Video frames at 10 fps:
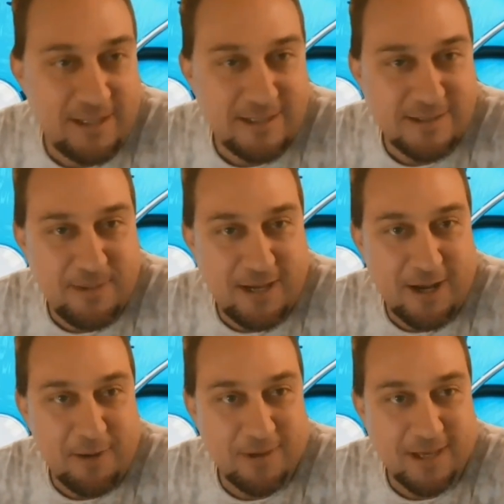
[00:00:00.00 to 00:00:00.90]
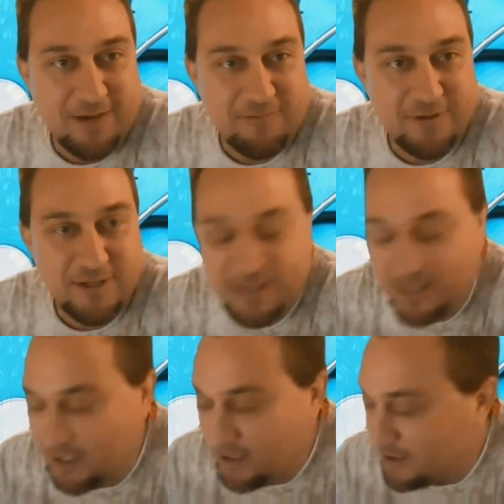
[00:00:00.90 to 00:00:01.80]
That's about all we got for
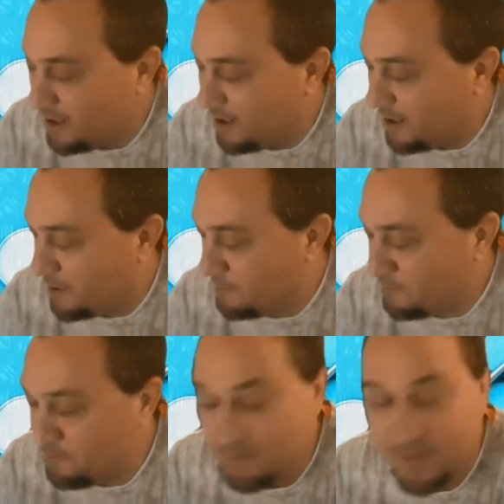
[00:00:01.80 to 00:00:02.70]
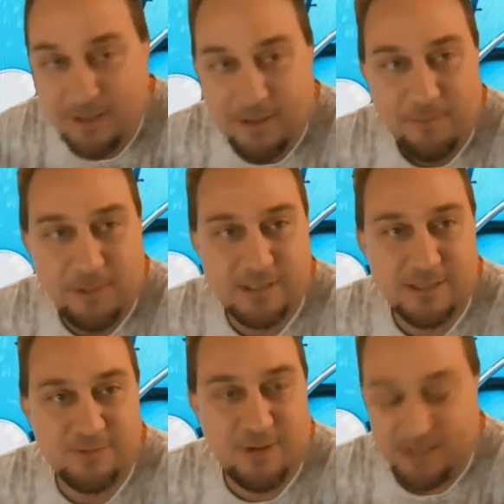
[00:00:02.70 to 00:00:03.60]
today. But
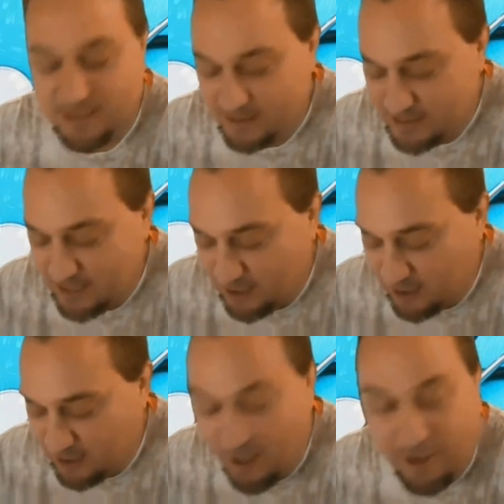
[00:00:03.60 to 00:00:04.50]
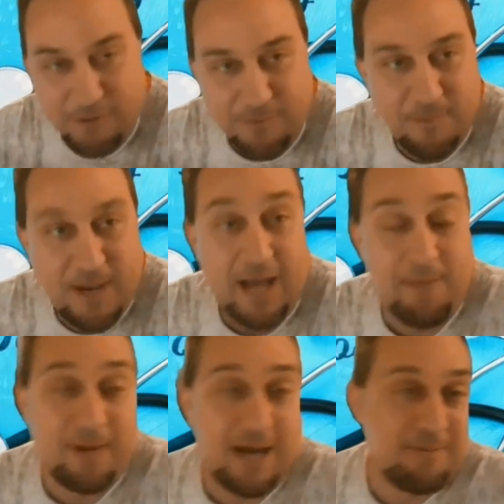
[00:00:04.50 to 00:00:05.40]
just want to tell all
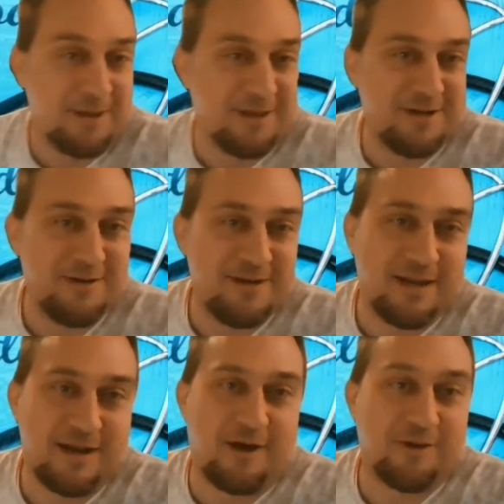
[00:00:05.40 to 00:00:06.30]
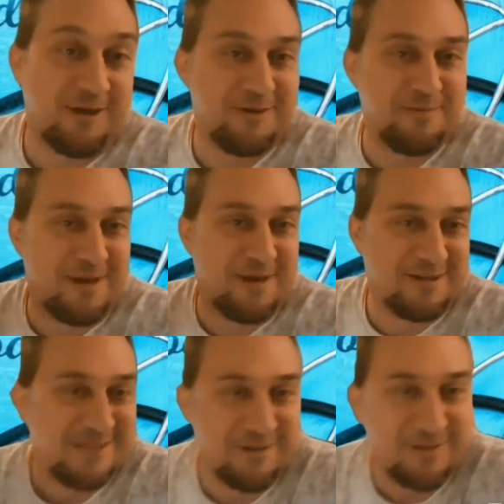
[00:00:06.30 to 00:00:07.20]
my mother and all the other
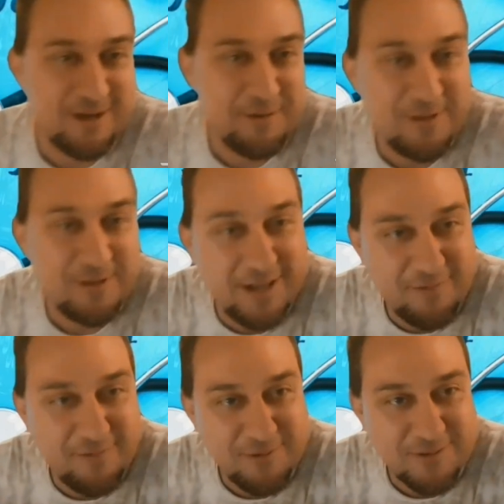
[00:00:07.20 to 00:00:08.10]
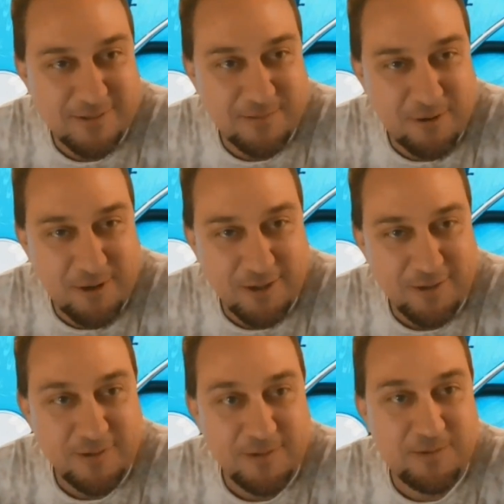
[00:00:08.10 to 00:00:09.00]
mothers out there, we love you, we support
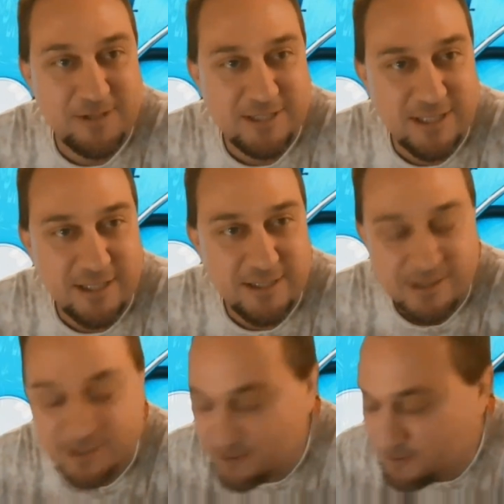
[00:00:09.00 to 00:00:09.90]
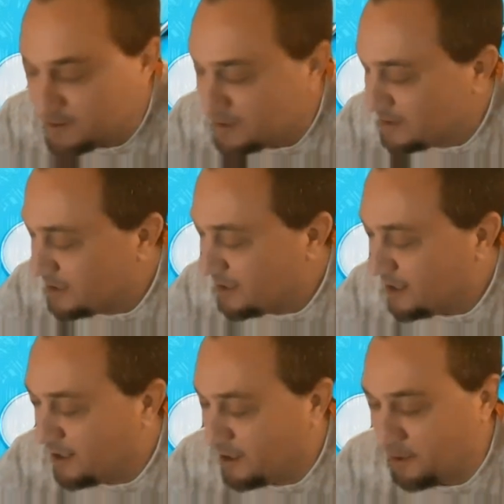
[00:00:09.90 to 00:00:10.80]
you, we appreciate you.
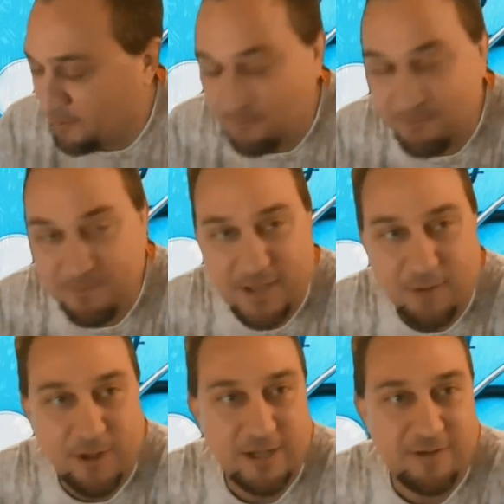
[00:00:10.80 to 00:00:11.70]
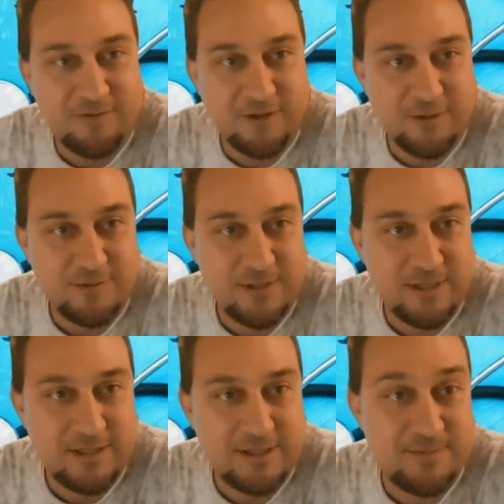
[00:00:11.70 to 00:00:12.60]
And we're here for you,
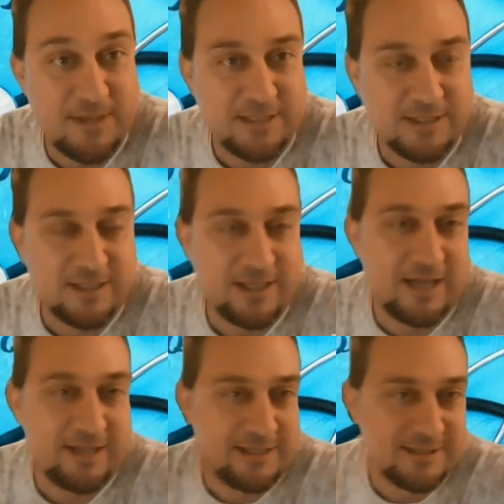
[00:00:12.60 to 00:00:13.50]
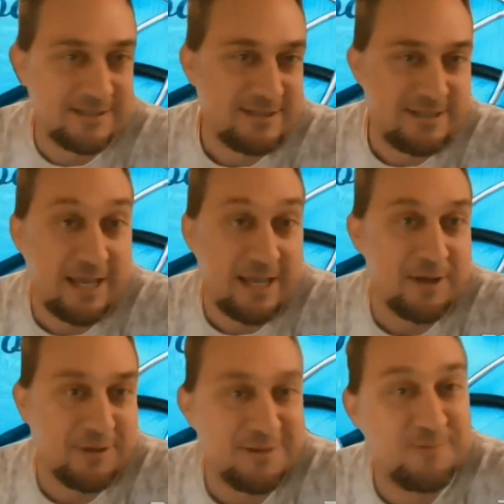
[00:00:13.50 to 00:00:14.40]
especially on this day
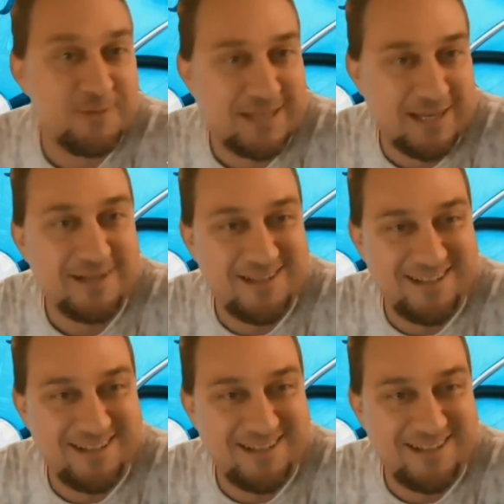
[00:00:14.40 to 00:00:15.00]
or this weekend.